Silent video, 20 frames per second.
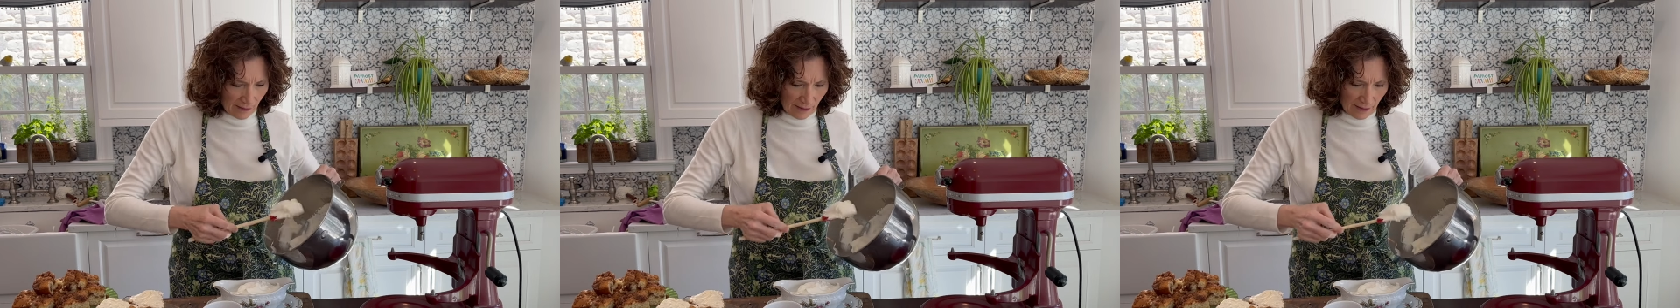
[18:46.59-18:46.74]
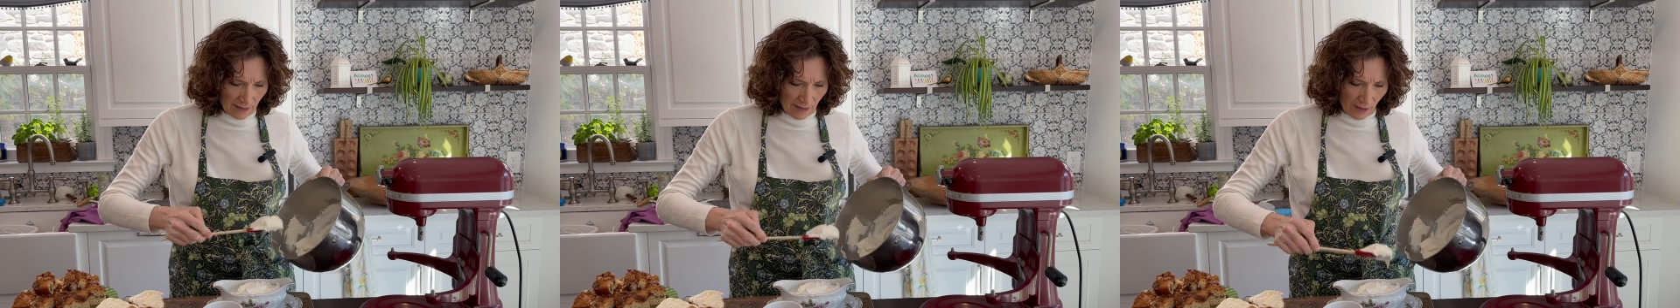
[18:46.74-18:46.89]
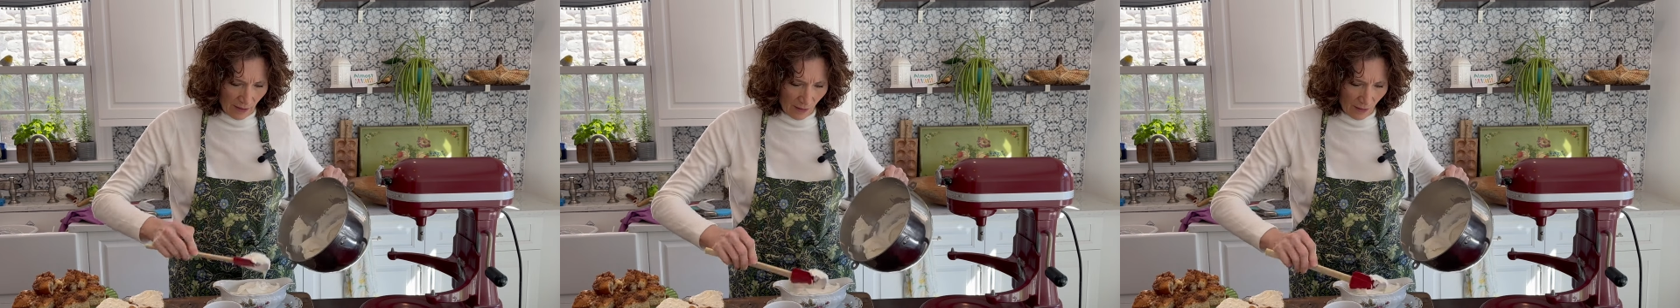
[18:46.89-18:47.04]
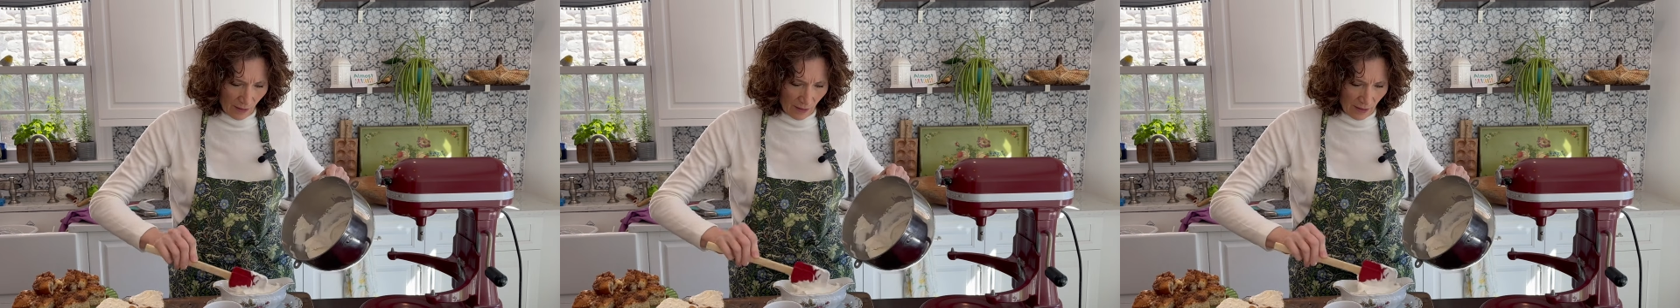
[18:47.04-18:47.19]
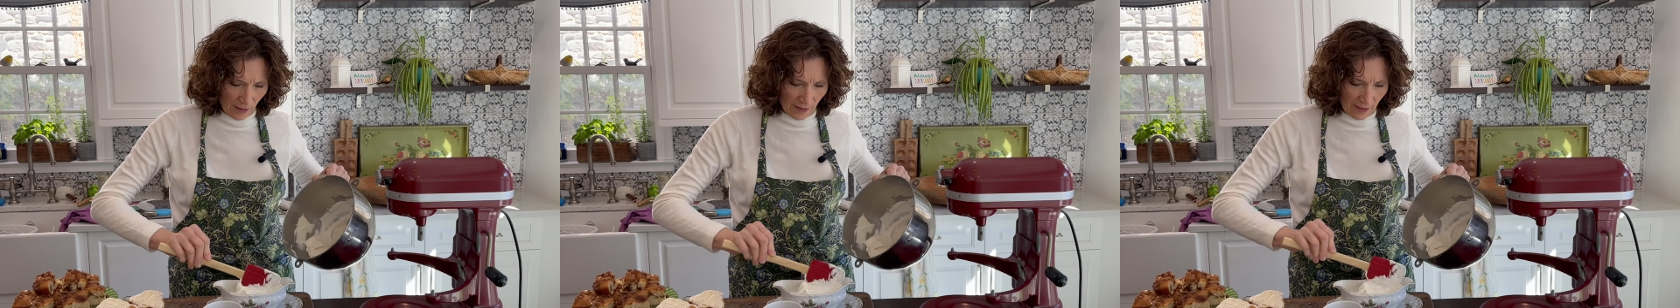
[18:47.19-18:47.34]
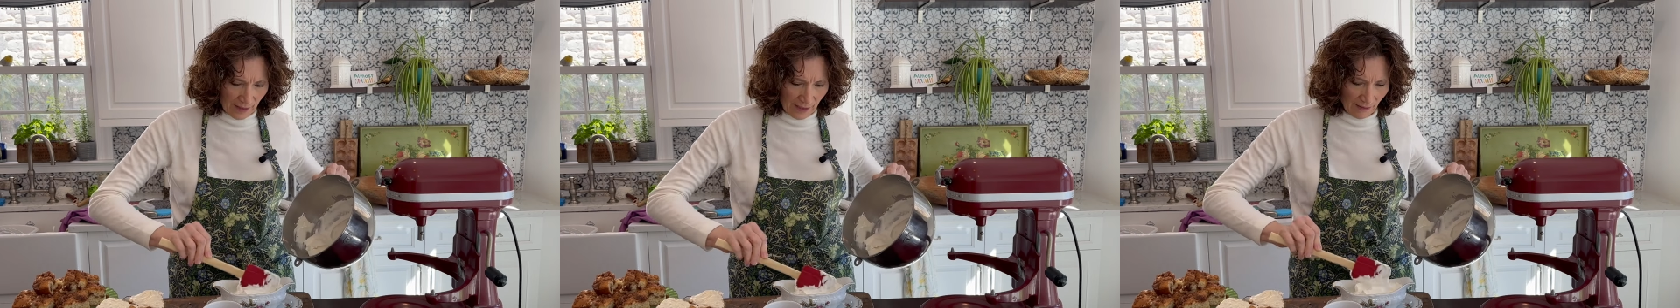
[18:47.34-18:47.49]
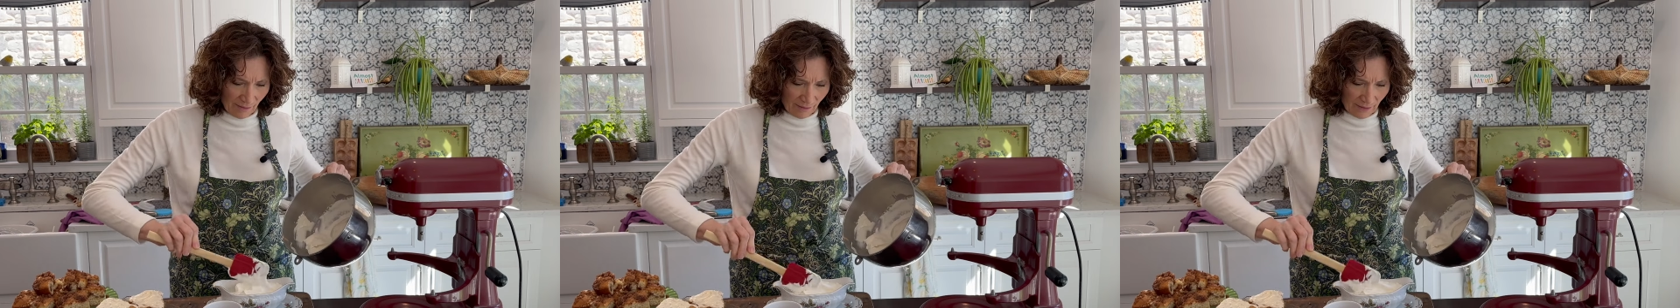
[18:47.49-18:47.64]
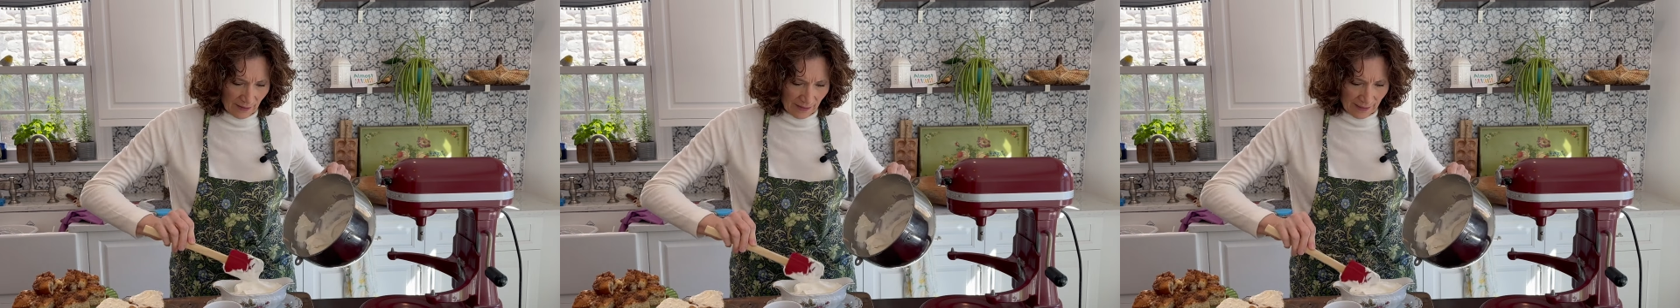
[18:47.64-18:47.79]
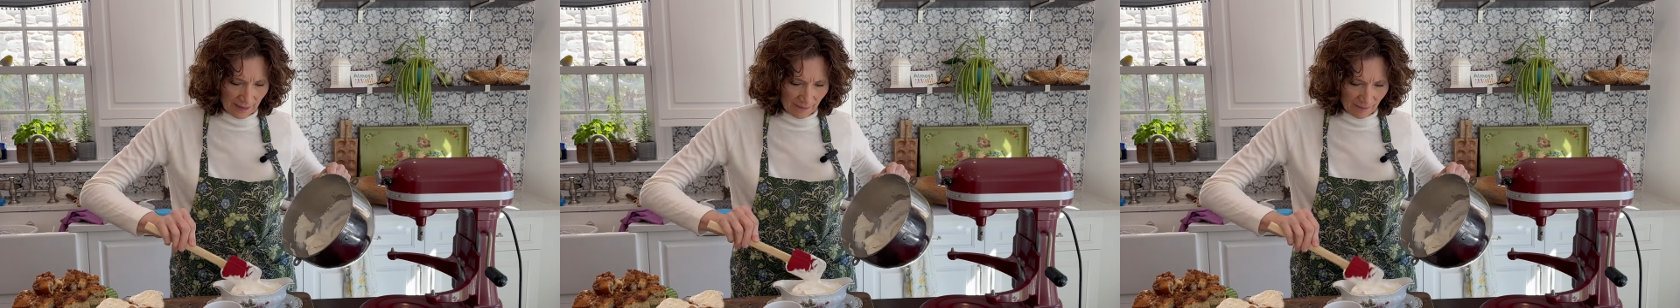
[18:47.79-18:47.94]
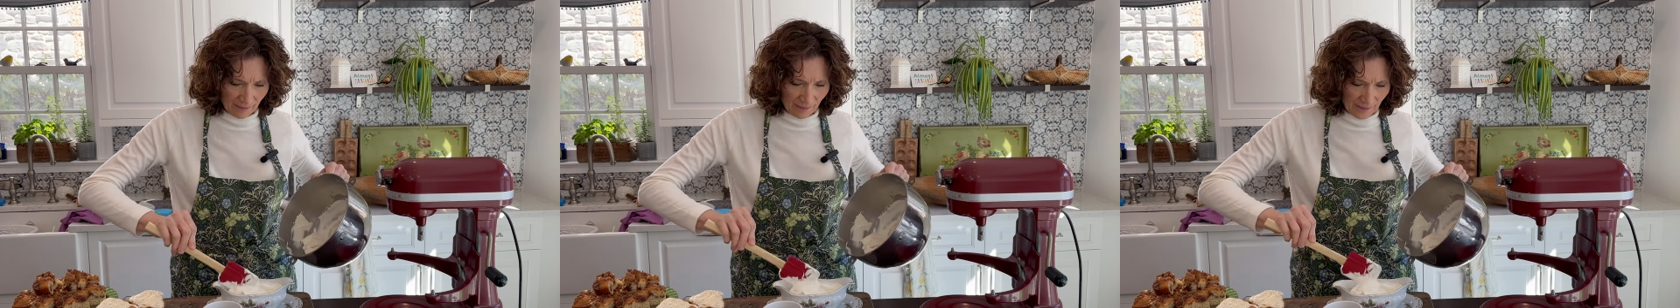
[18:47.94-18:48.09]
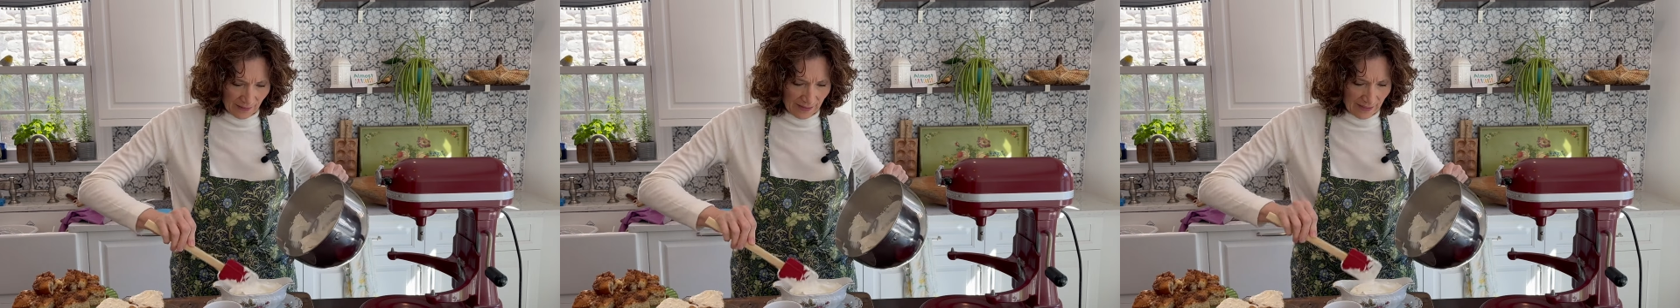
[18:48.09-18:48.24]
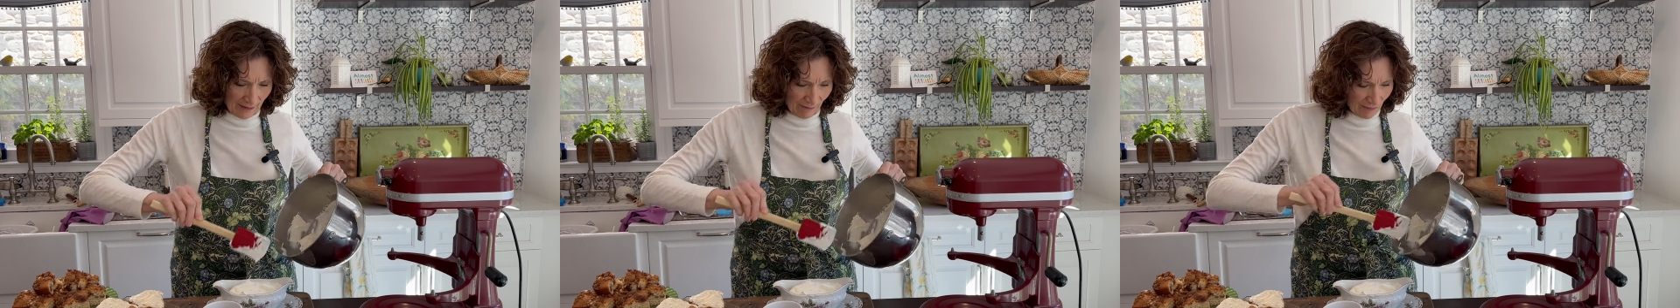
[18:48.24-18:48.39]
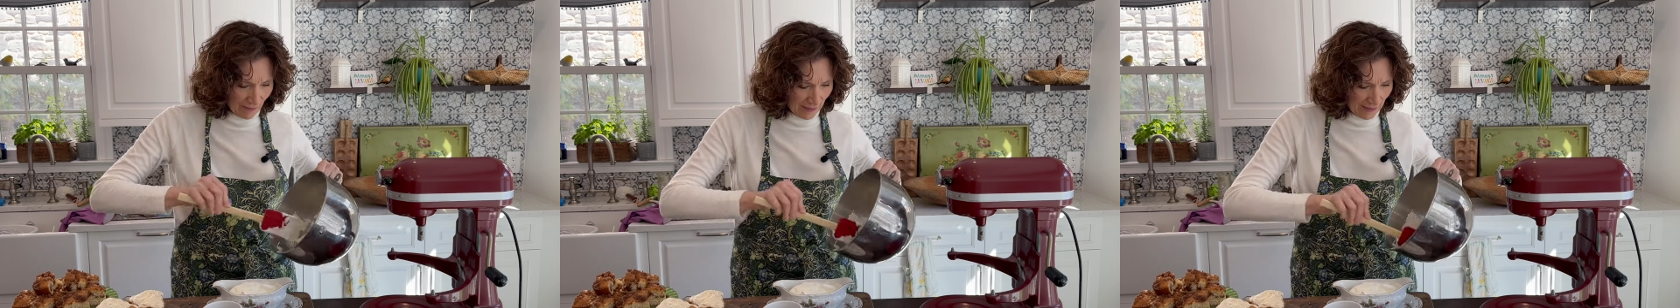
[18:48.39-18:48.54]
So lovely,
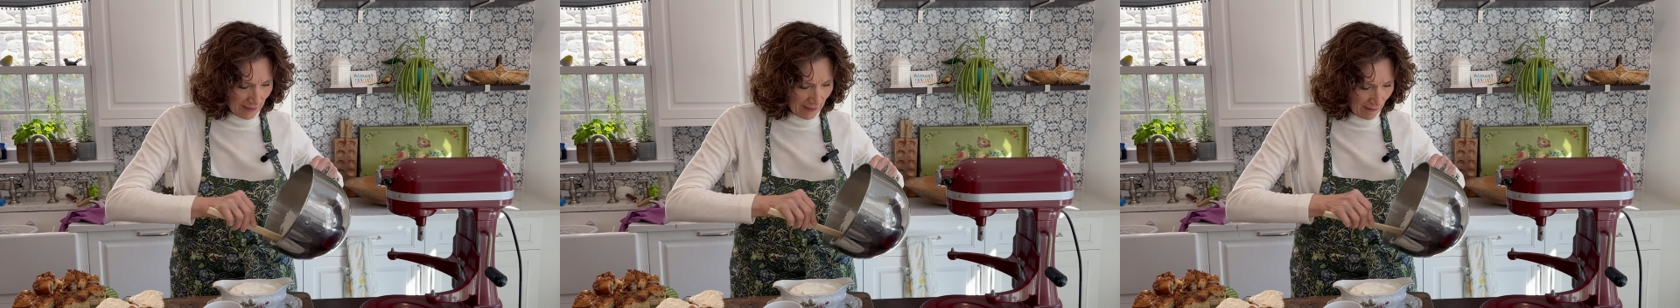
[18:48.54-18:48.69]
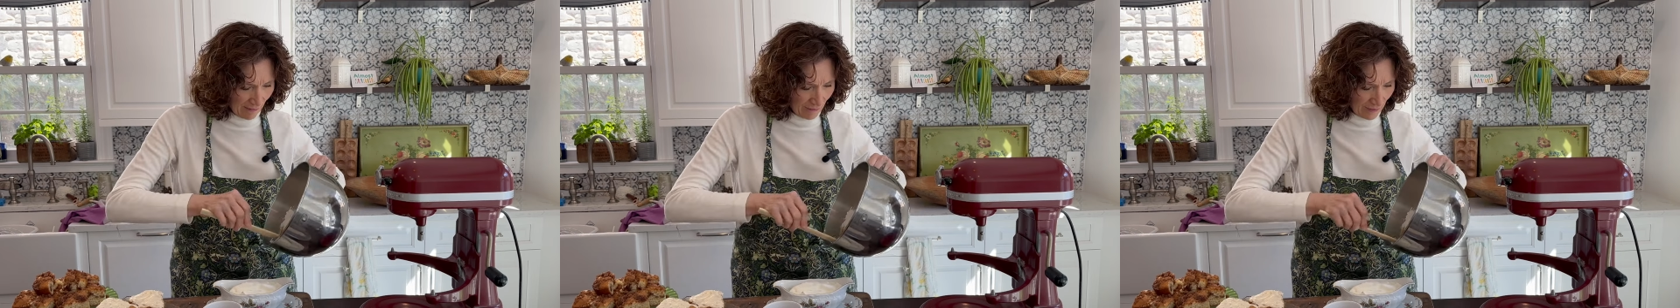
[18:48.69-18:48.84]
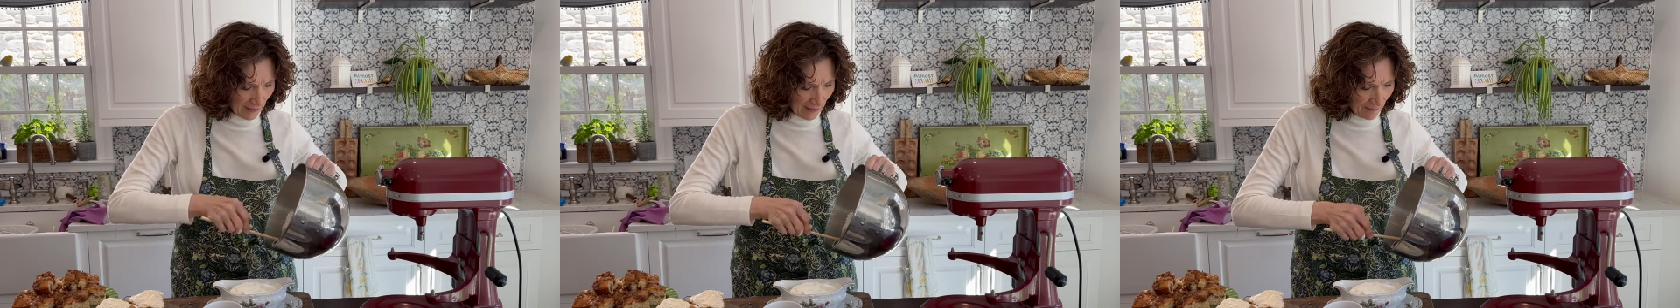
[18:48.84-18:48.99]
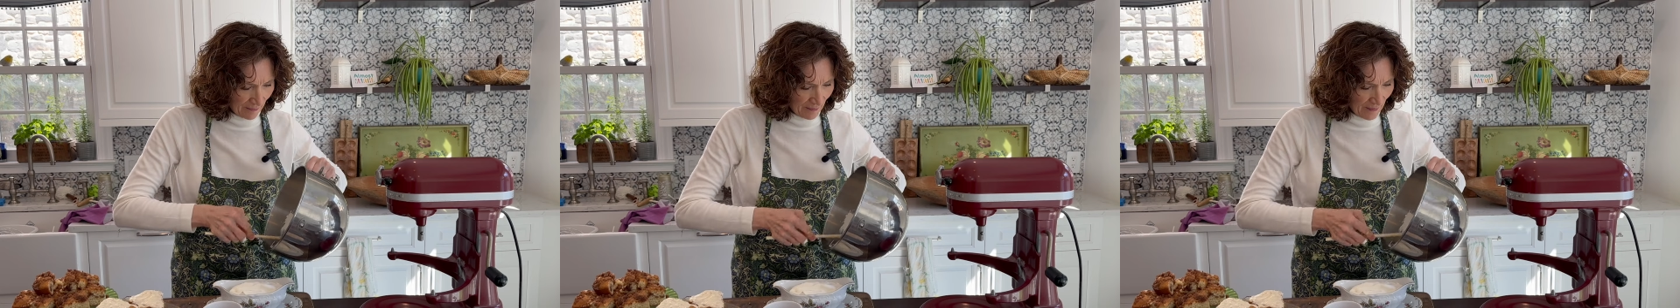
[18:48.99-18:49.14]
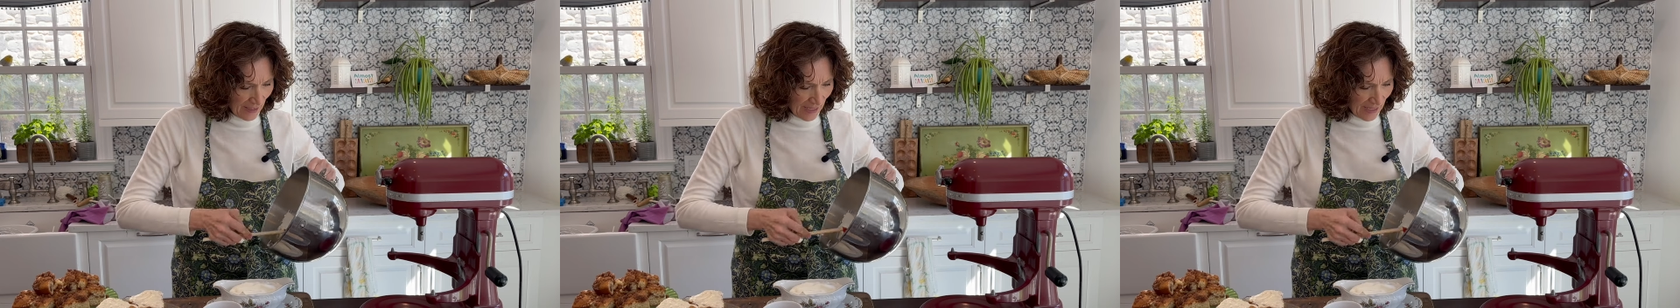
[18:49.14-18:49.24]
lovely, lovely.